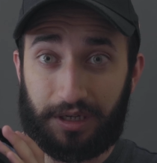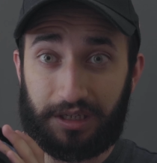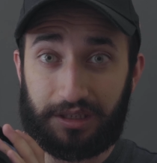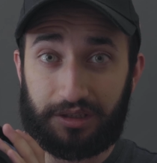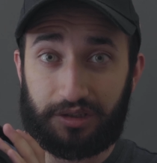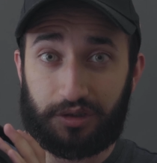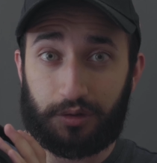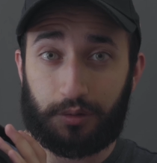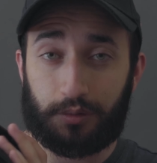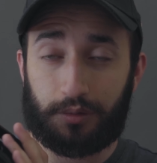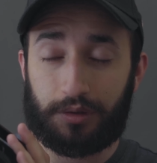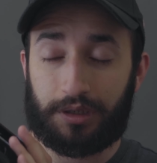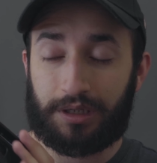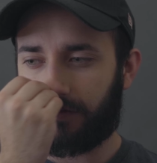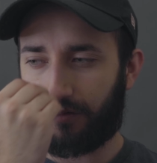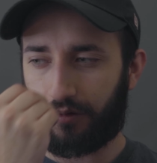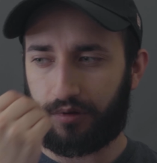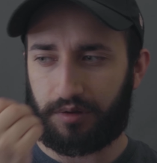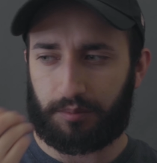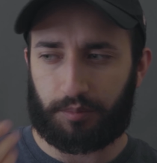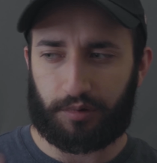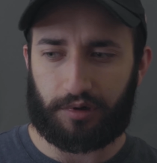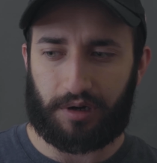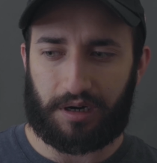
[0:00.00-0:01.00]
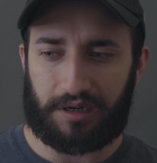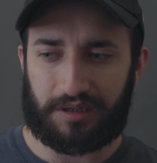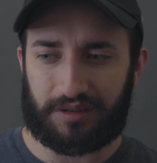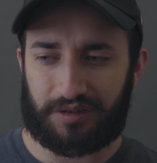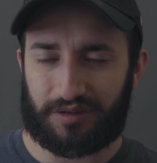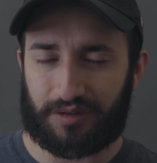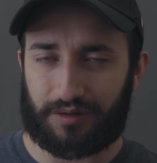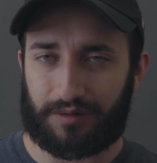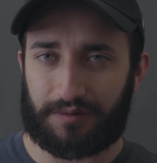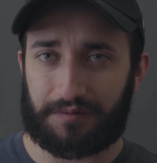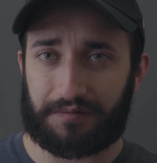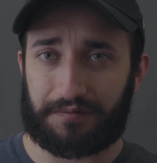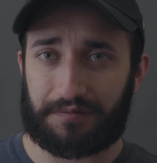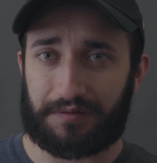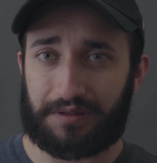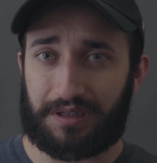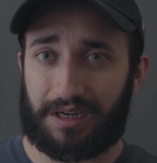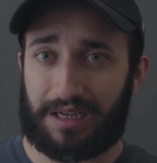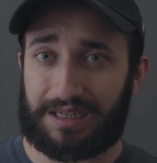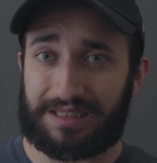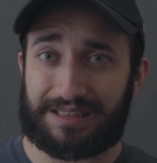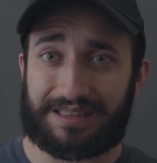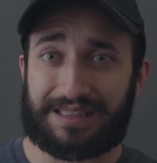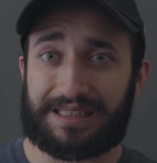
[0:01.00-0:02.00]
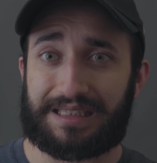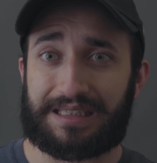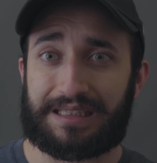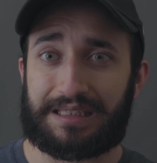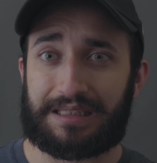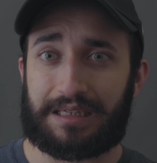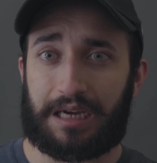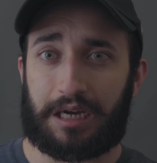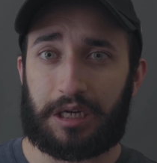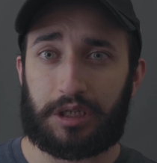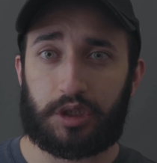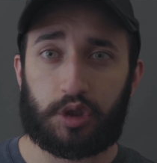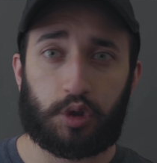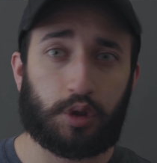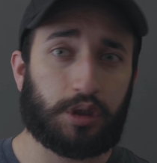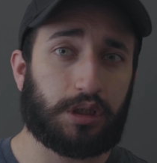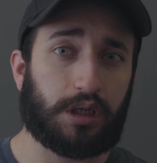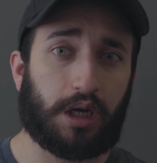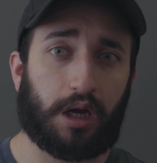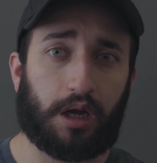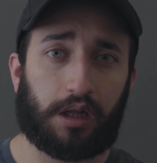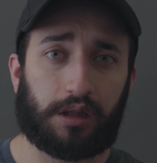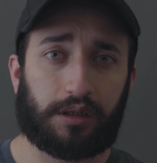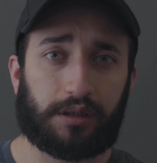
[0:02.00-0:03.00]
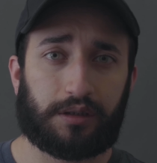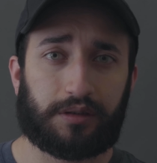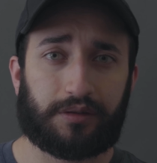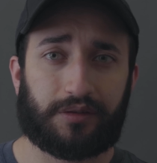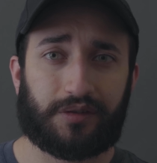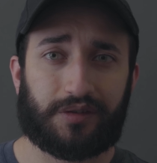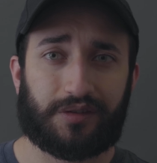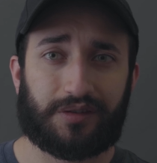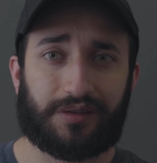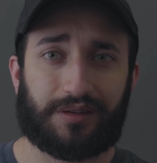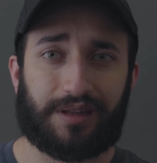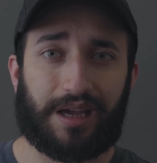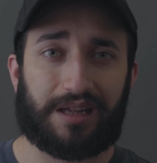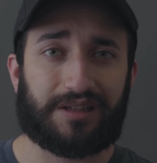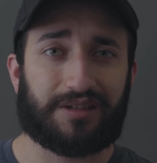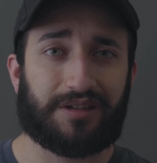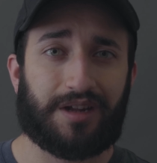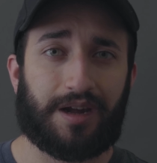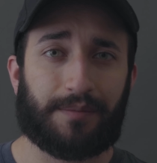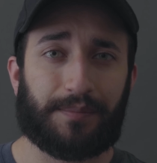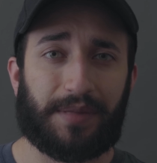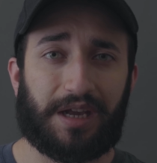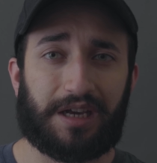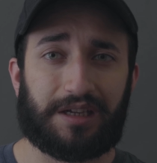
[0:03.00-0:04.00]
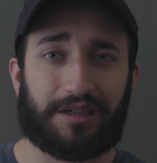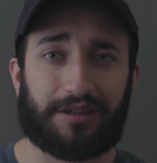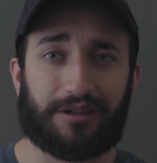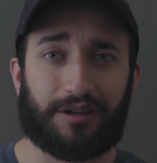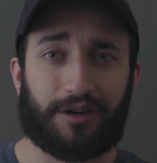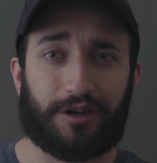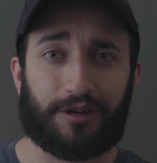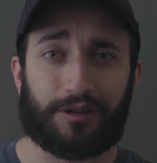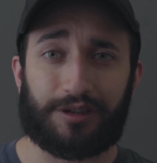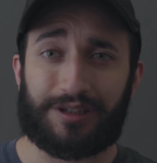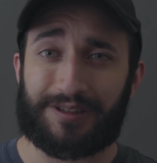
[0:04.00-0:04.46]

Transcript: mind you. For the price of $1,900, that's not bad at all.